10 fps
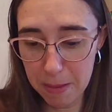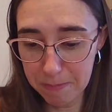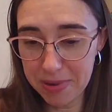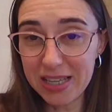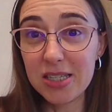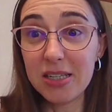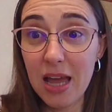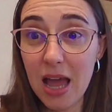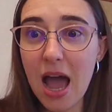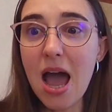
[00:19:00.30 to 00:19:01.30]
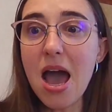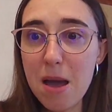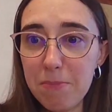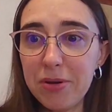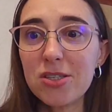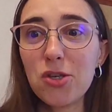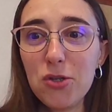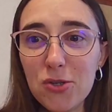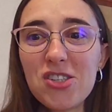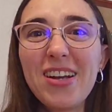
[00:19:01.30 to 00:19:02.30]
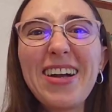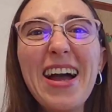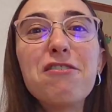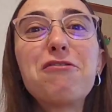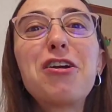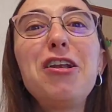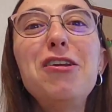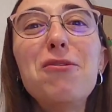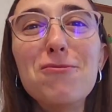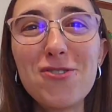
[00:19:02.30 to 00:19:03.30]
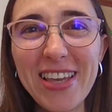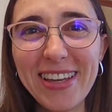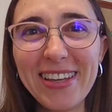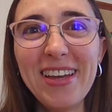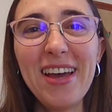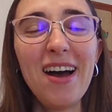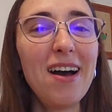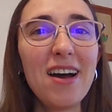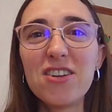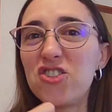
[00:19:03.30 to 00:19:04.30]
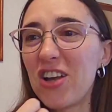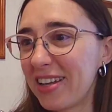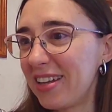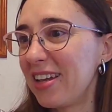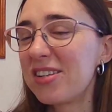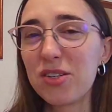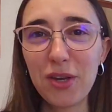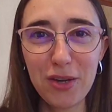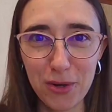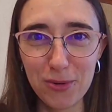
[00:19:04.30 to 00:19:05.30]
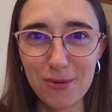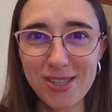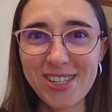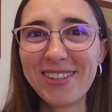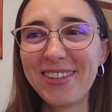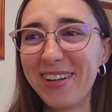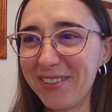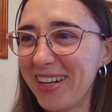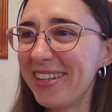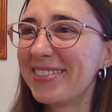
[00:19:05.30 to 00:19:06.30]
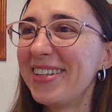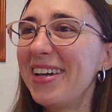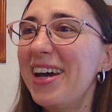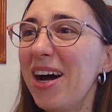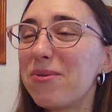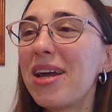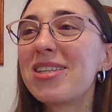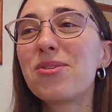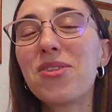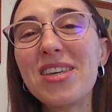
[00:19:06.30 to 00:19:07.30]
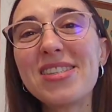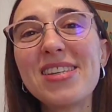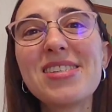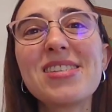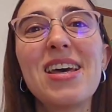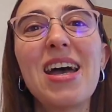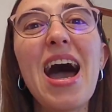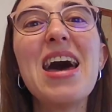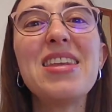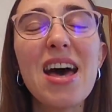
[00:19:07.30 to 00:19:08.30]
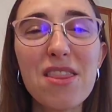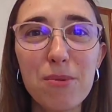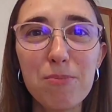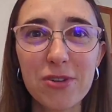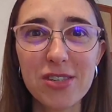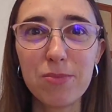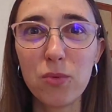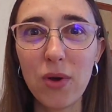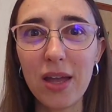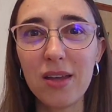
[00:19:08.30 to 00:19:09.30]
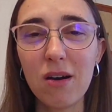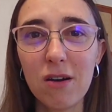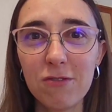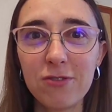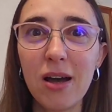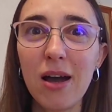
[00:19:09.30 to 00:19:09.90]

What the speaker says: and button up, so you start kind of closing a jacket, a coat, okay? All right, so this is another possible way of